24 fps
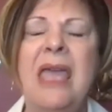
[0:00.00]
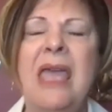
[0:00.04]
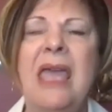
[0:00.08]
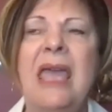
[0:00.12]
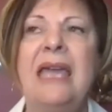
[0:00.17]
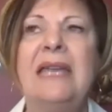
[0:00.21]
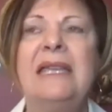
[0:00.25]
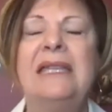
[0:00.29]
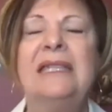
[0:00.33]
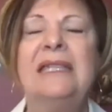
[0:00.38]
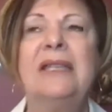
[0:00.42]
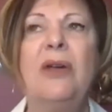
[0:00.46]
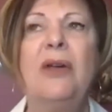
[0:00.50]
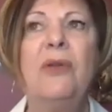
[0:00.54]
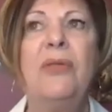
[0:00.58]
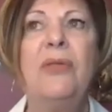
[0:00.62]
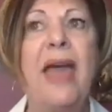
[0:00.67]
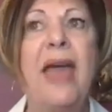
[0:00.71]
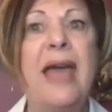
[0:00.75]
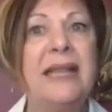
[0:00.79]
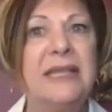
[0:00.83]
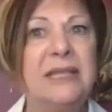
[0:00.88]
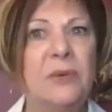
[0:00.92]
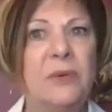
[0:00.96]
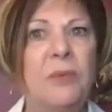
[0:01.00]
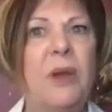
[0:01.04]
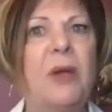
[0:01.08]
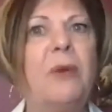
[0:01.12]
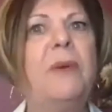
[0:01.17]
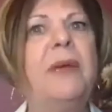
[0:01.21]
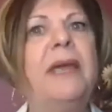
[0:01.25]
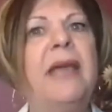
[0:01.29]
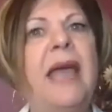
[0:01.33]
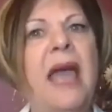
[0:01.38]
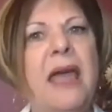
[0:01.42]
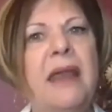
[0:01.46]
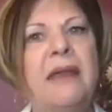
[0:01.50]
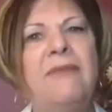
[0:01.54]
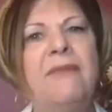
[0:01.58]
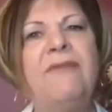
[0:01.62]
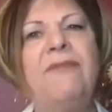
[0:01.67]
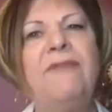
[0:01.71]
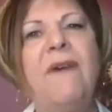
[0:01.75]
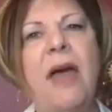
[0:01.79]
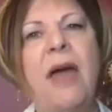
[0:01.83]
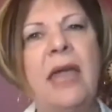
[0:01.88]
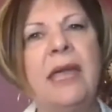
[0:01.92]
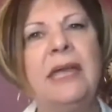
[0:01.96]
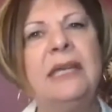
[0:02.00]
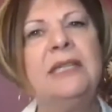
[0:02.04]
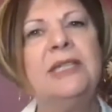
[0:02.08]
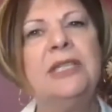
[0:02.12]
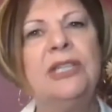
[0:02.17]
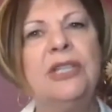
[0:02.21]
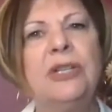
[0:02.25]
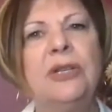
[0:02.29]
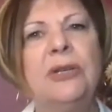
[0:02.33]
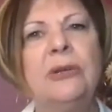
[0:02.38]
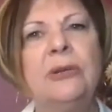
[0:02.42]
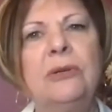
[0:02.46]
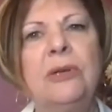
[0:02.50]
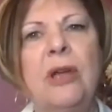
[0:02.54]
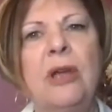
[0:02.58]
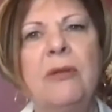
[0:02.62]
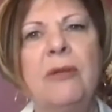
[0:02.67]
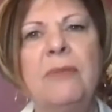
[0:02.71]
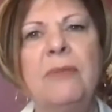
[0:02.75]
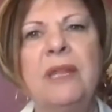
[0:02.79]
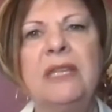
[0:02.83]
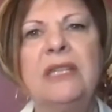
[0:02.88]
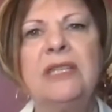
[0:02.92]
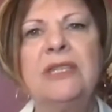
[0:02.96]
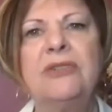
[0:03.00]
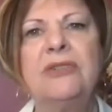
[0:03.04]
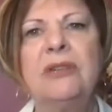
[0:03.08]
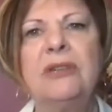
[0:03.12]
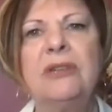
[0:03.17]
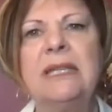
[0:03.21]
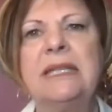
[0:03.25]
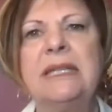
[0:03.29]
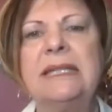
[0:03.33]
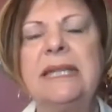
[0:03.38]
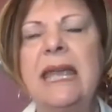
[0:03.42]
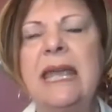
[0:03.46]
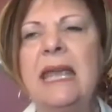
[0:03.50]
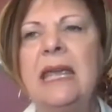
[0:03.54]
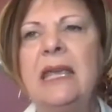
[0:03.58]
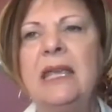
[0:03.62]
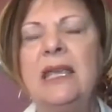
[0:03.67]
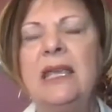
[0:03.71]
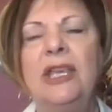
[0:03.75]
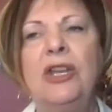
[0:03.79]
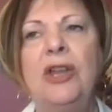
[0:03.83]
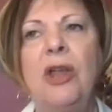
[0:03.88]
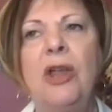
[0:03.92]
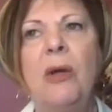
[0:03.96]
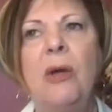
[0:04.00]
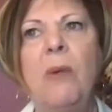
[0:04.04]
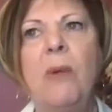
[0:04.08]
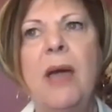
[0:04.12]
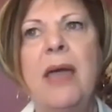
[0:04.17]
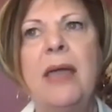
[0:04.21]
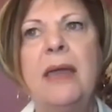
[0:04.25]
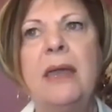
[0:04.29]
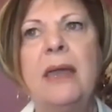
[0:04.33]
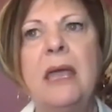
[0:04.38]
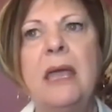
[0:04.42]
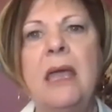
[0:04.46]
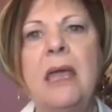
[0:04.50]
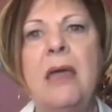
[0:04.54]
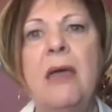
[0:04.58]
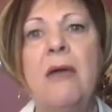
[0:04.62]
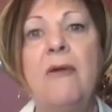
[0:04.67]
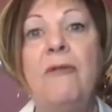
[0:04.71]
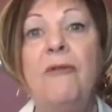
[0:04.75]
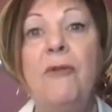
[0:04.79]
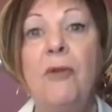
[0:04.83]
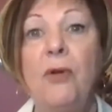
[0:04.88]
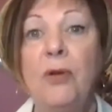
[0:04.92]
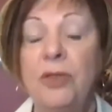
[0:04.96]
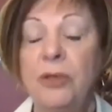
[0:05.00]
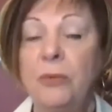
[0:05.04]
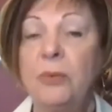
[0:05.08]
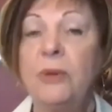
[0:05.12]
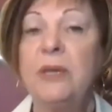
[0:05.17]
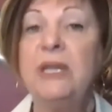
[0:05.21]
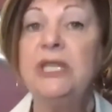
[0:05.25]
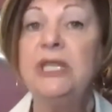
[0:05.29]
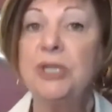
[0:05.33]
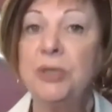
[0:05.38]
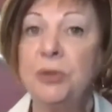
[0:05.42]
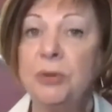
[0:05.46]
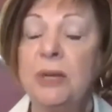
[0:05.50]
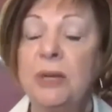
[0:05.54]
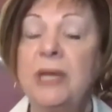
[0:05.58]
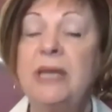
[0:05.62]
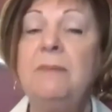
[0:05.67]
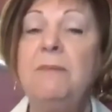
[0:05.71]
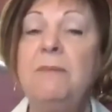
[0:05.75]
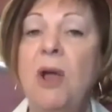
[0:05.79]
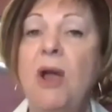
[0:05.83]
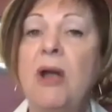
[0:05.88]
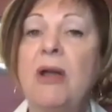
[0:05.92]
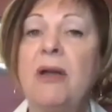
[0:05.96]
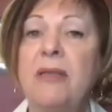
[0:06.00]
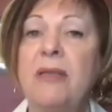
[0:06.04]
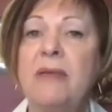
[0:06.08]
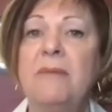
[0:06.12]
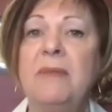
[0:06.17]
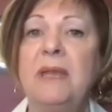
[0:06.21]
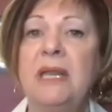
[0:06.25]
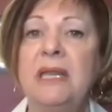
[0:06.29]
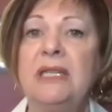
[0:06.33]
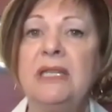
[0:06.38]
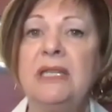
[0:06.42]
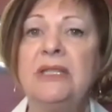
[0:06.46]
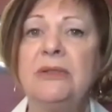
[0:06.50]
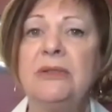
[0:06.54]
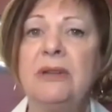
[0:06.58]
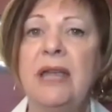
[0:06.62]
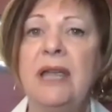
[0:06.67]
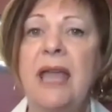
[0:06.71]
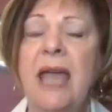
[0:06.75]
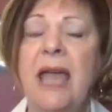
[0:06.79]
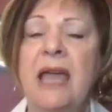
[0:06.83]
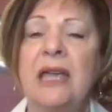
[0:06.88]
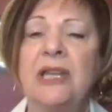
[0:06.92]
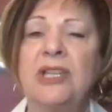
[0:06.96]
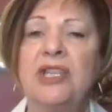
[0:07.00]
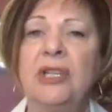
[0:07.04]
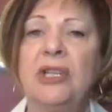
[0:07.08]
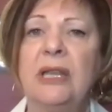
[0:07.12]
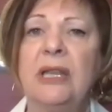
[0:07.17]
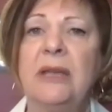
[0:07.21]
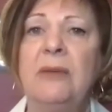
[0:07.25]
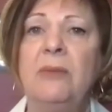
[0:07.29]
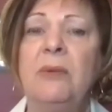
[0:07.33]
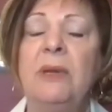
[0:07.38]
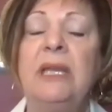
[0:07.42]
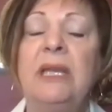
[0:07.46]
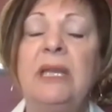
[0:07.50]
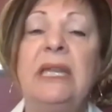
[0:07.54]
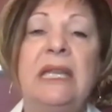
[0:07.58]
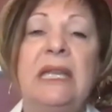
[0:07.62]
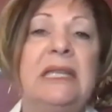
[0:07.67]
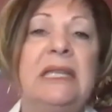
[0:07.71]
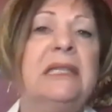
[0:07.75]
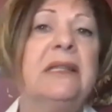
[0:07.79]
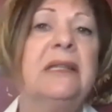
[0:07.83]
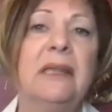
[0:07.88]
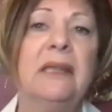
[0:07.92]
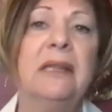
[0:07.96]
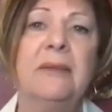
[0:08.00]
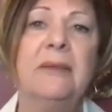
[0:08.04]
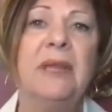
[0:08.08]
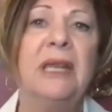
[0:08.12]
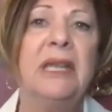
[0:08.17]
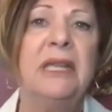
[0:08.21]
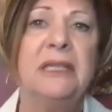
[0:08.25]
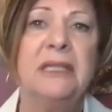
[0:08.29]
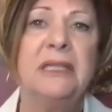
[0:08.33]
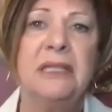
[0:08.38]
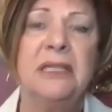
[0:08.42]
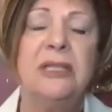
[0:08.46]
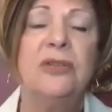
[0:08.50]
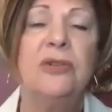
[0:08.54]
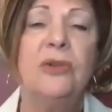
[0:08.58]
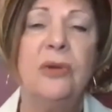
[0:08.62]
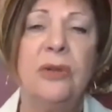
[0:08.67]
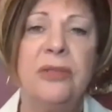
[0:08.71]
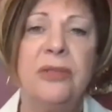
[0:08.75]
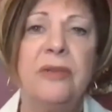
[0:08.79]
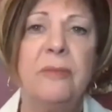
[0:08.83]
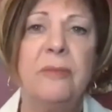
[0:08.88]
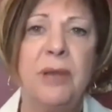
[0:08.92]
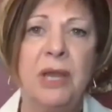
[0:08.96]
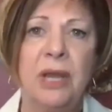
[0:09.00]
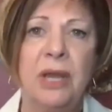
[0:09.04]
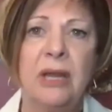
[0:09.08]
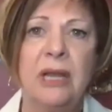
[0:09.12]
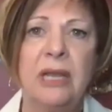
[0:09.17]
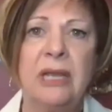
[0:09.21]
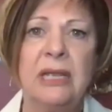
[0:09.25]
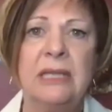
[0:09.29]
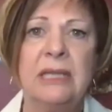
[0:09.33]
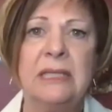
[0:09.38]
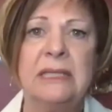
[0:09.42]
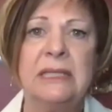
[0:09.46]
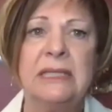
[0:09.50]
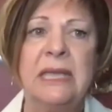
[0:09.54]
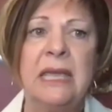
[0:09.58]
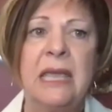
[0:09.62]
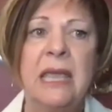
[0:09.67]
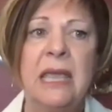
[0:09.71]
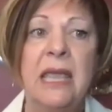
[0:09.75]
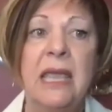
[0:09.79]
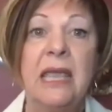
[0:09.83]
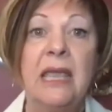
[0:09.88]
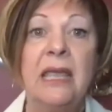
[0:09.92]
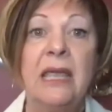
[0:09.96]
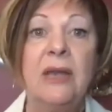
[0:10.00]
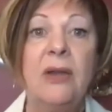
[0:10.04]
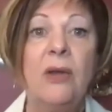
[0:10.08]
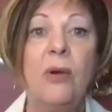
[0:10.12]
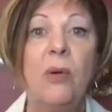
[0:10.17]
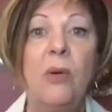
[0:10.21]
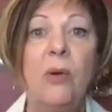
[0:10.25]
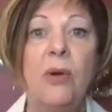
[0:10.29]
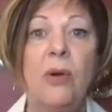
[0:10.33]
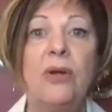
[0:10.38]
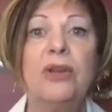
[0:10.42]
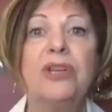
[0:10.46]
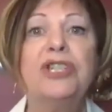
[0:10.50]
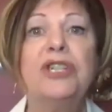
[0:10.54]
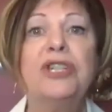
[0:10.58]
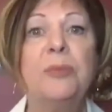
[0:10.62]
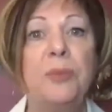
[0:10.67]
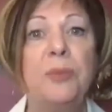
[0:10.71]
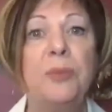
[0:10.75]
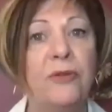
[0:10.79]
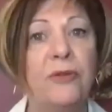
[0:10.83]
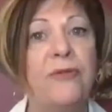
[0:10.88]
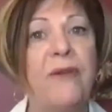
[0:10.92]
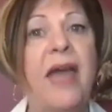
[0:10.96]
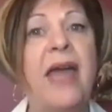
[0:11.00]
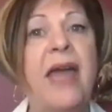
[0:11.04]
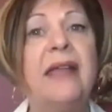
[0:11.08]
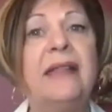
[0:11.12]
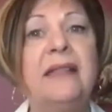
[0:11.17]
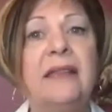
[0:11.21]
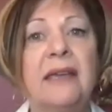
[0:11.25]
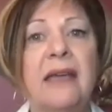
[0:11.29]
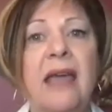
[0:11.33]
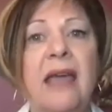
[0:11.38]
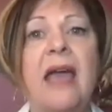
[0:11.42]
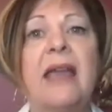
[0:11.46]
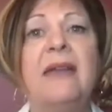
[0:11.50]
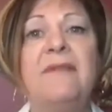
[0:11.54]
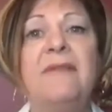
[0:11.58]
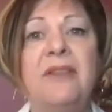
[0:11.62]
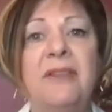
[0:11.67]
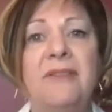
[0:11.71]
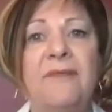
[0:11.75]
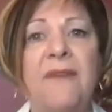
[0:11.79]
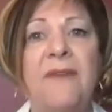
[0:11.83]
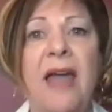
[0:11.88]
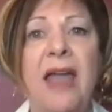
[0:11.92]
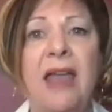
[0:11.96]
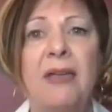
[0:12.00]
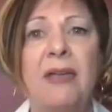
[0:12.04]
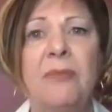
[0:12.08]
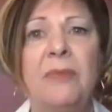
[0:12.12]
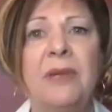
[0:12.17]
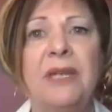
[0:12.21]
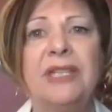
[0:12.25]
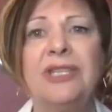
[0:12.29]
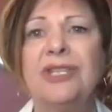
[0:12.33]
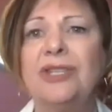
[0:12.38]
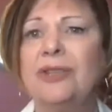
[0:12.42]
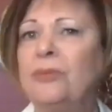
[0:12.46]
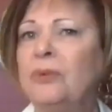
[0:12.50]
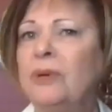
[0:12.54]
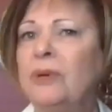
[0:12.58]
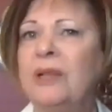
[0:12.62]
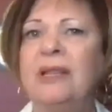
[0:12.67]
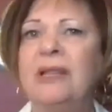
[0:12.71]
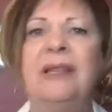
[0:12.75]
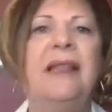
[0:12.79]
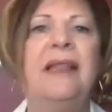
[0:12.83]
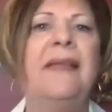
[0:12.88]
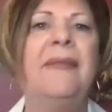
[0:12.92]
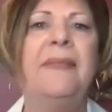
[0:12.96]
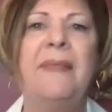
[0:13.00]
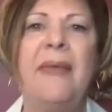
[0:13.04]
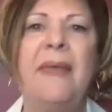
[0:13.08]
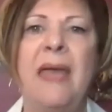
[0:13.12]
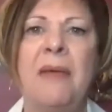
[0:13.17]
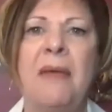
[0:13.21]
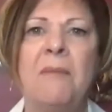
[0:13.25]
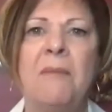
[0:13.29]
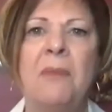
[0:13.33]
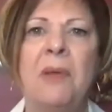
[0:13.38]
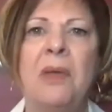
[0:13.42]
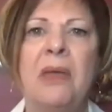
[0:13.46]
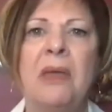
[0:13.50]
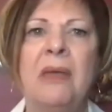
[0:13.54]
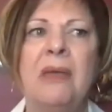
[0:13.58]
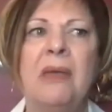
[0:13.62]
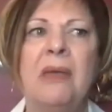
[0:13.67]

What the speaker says: And so that's where we kind of fine-tuned our ministry to saying, you know what, for the retreat part of the ministry, actually, we need to limit it to North Americans in order to provide the kind of environment to really let them